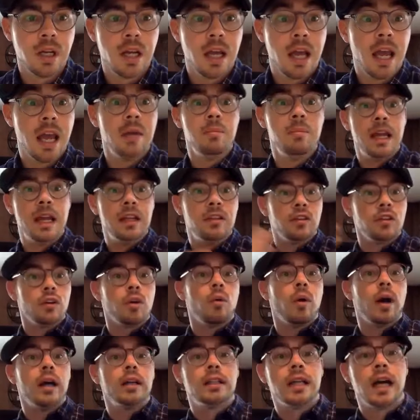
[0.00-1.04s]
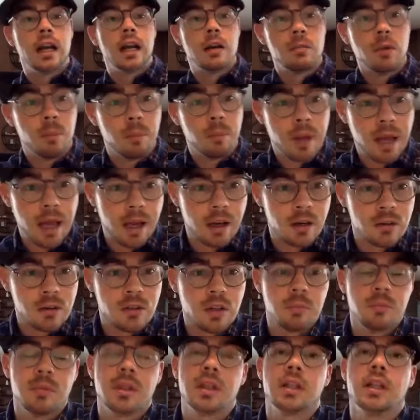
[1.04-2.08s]
inmates in Guantanamo Bay or
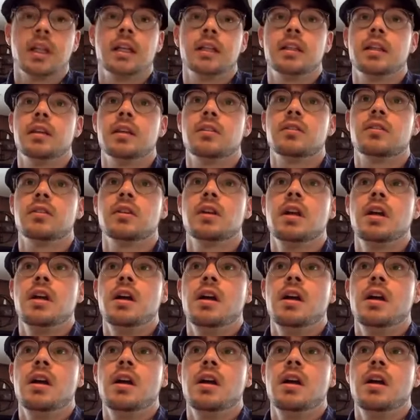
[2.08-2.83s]
something like this.